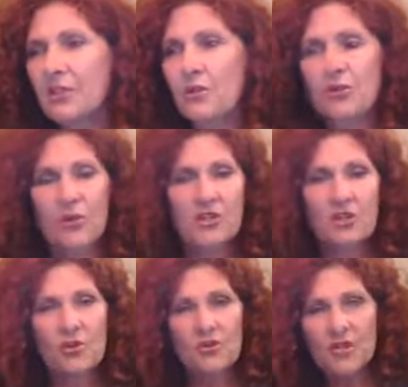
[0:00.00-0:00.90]

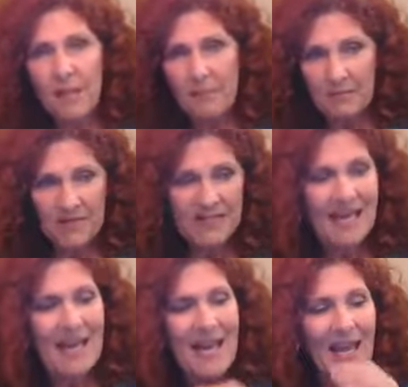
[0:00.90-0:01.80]
nutritional supplements.
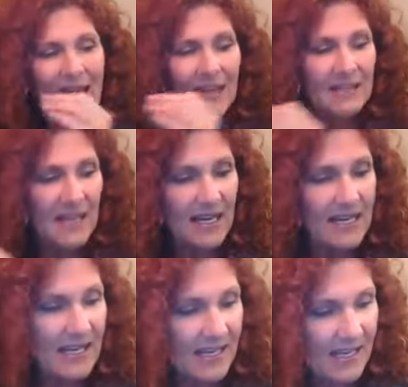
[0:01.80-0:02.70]
And
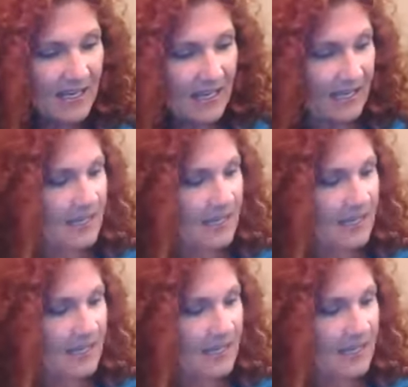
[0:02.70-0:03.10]
again,